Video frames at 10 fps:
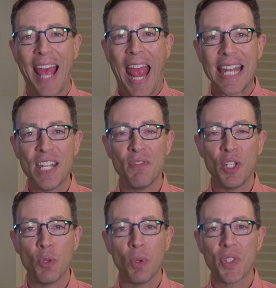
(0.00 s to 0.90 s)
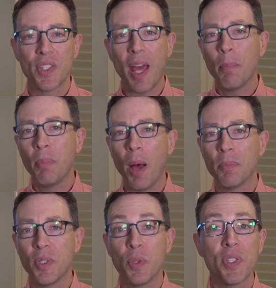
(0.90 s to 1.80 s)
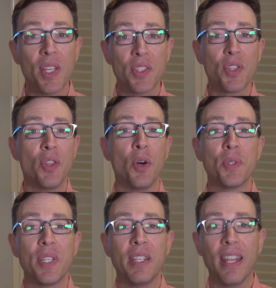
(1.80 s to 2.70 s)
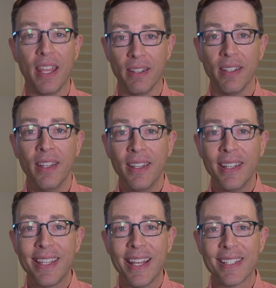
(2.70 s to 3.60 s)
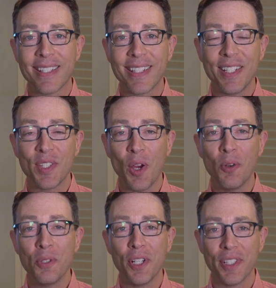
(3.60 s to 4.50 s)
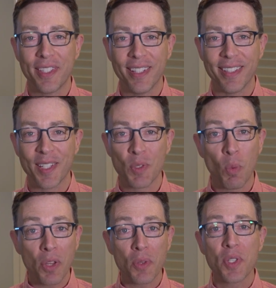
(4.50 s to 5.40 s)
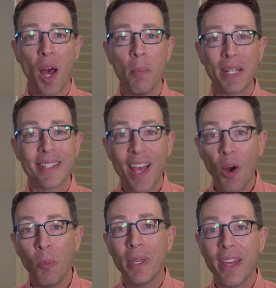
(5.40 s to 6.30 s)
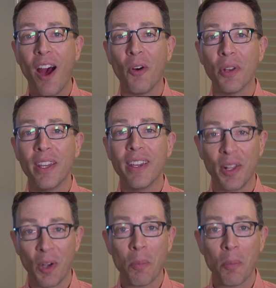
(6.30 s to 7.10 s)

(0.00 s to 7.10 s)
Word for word: and individuals step up to assist those in need. Kansas City's own GoodCents is one of those companies helping out in our